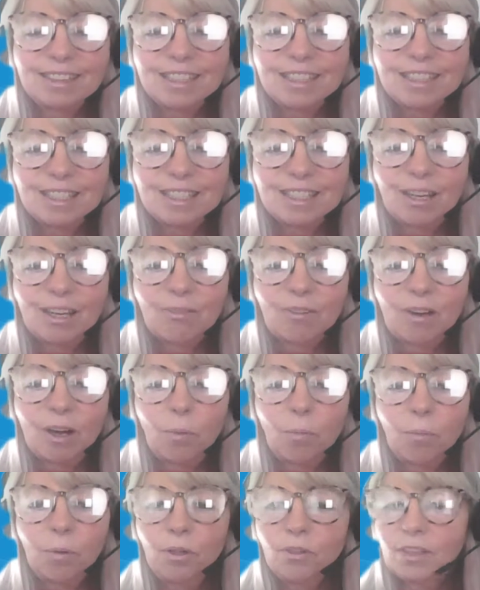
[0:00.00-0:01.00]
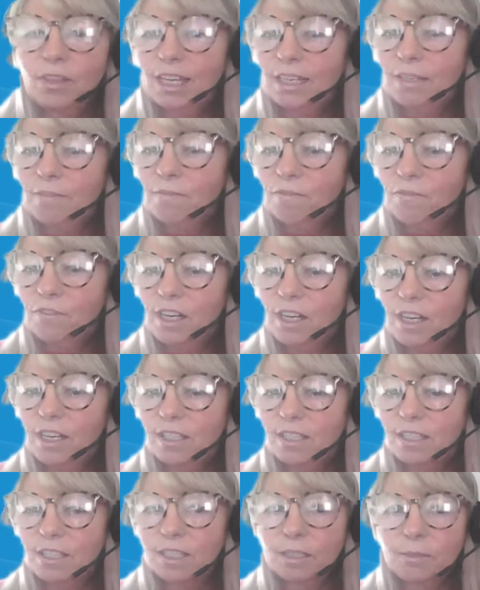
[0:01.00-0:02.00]
So I'll put that in
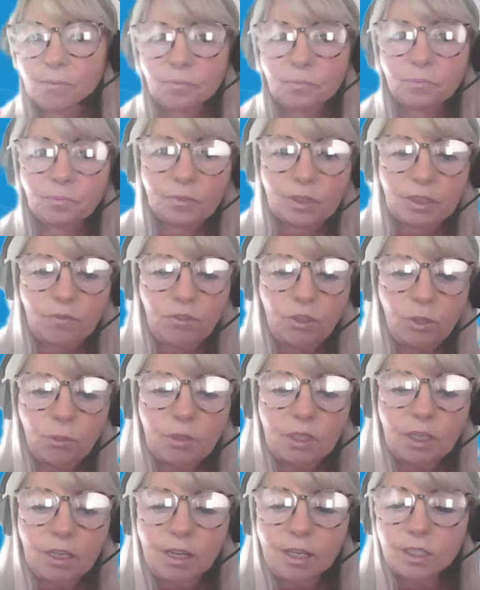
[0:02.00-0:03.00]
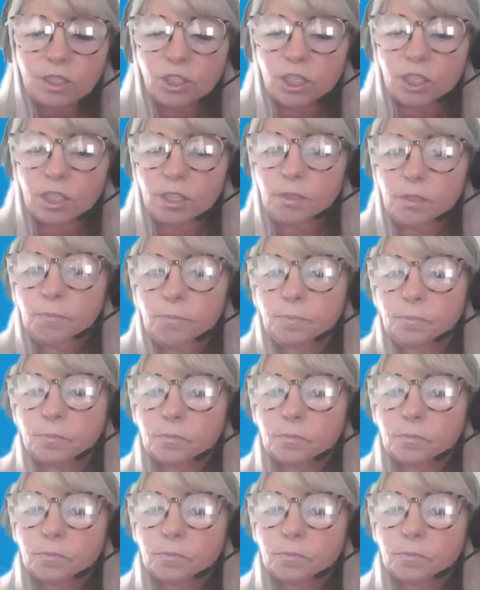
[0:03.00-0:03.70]
first if you would like to.